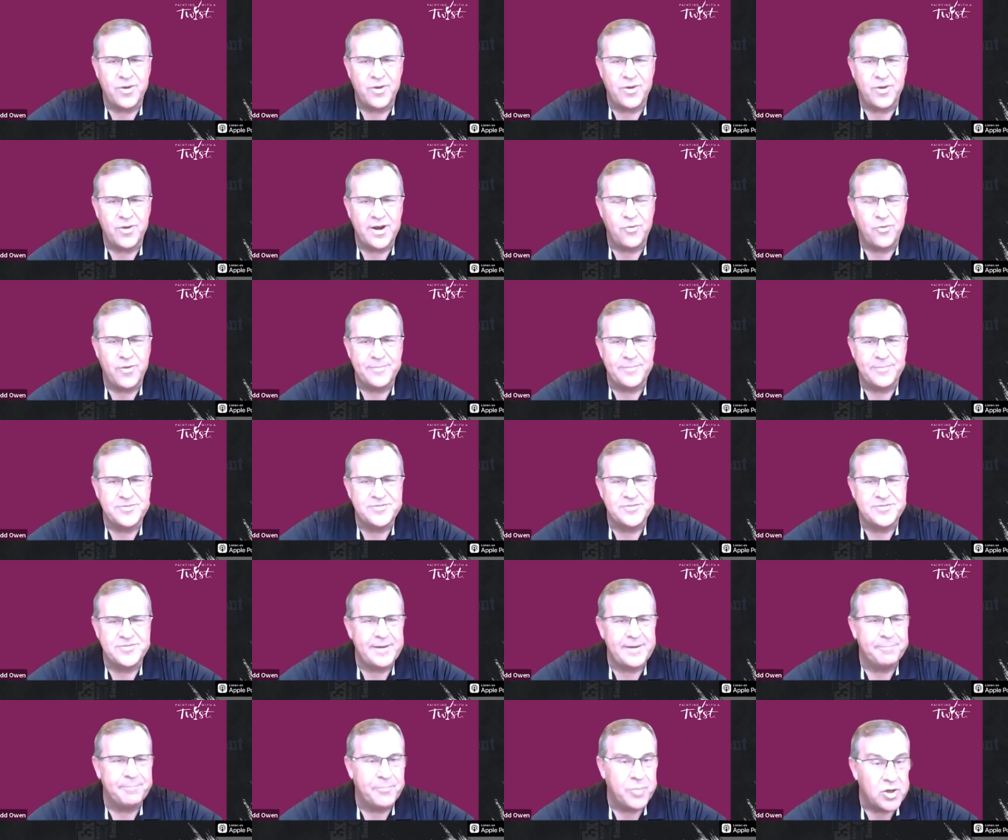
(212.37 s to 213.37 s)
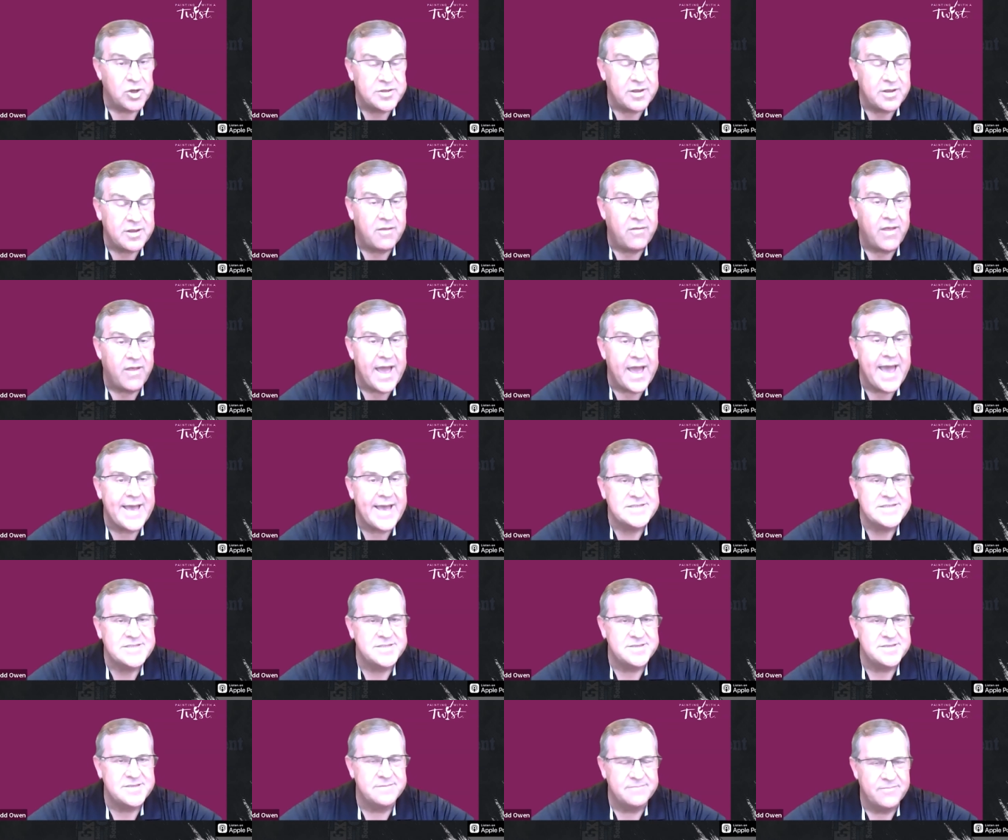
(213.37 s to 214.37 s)
Went on the website, booked a
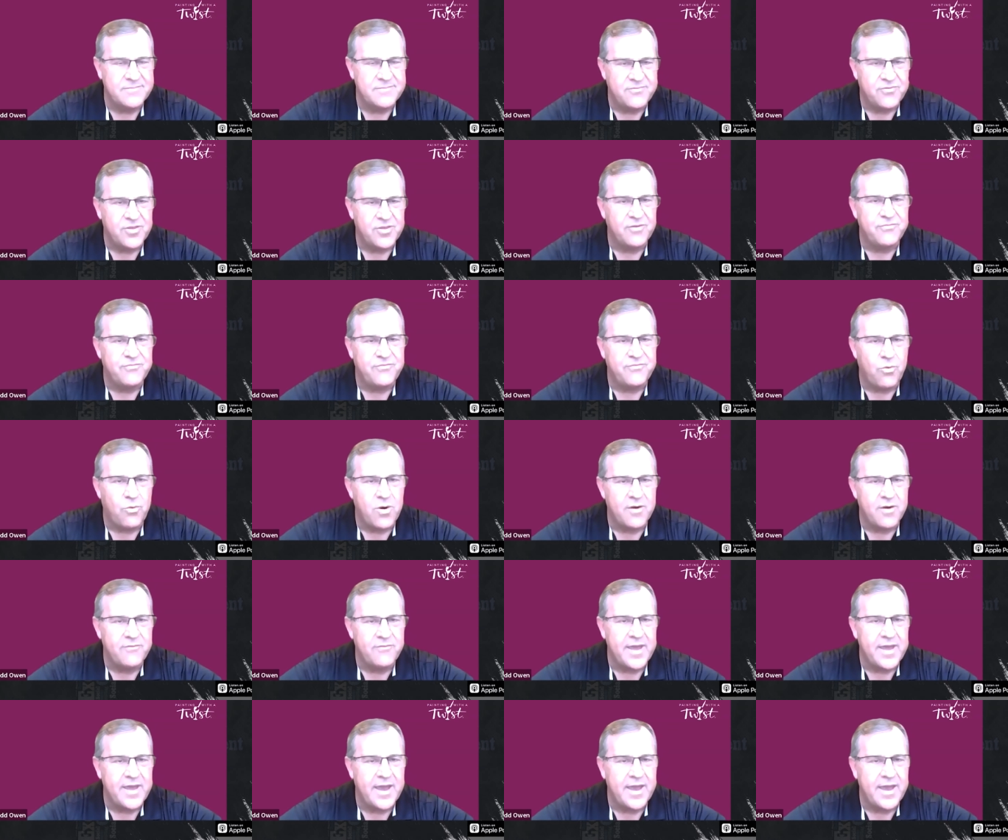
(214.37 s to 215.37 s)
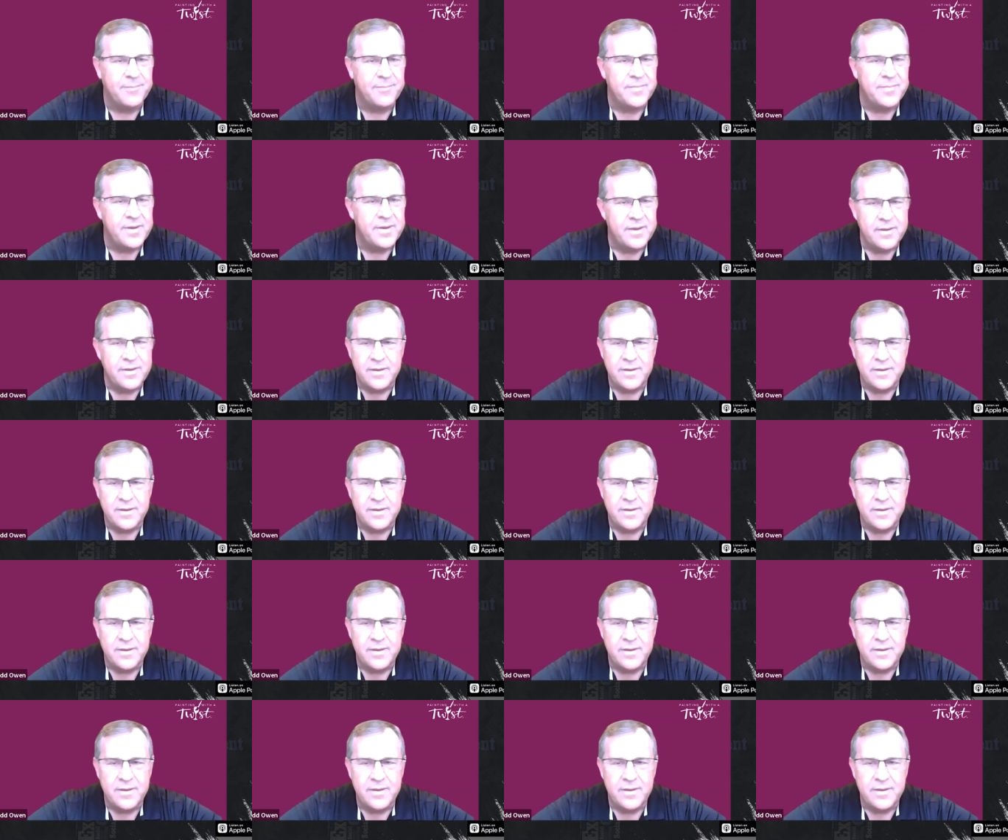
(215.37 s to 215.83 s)
class for the four of them,